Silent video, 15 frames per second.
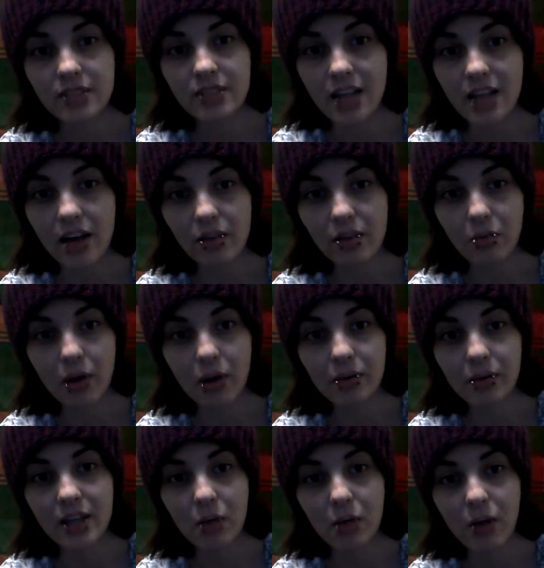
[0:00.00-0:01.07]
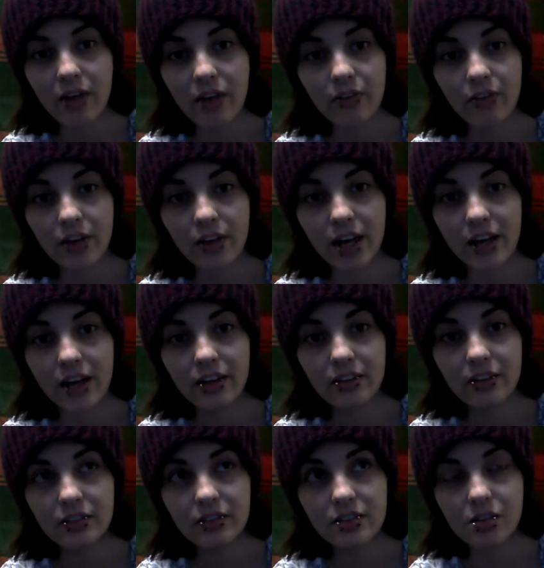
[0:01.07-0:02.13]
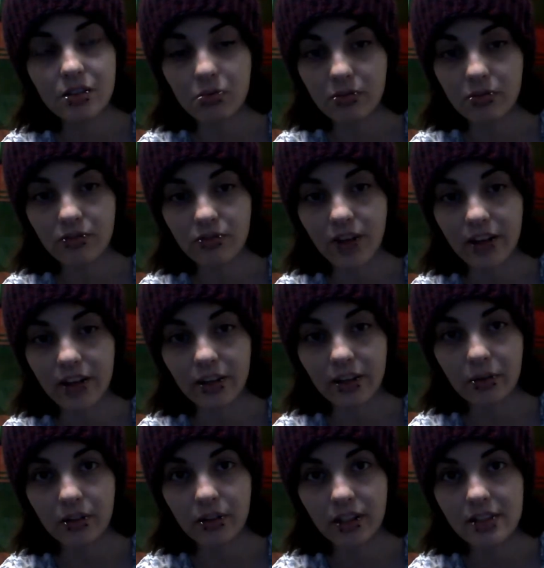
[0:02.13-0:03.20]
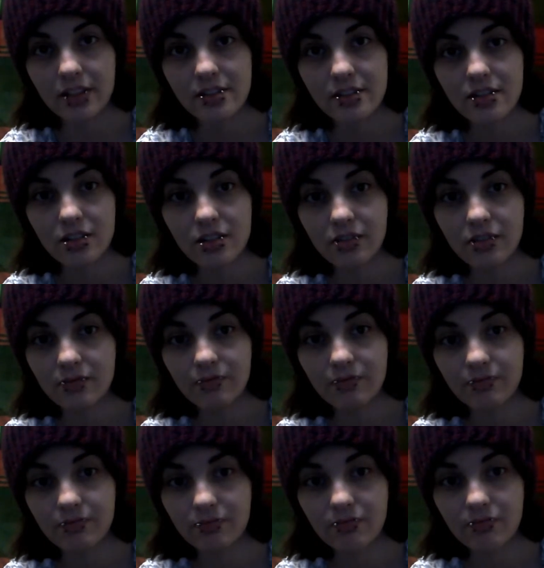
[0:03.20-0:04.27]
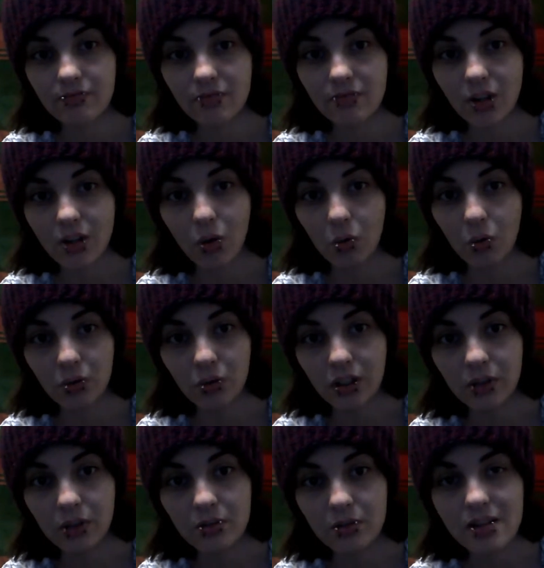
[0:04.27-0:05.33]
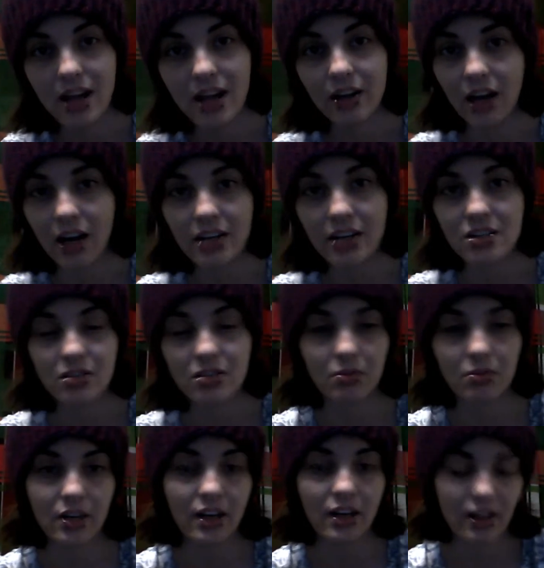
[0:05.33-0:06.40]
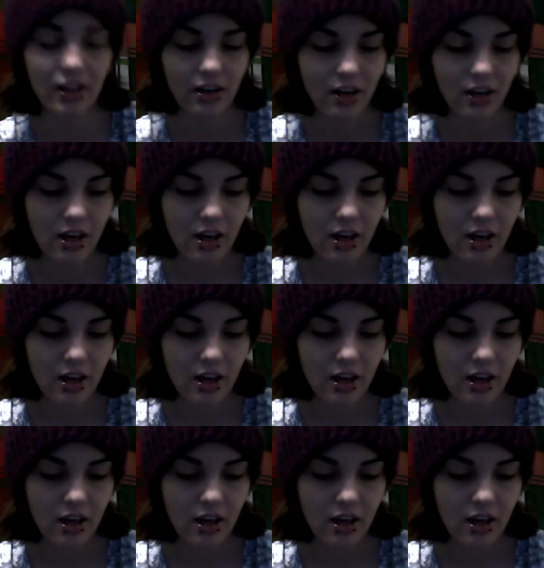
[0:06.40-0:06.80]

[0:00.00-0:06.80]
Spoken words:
death? Why would they wait for that to finally release old news? I just don't get it.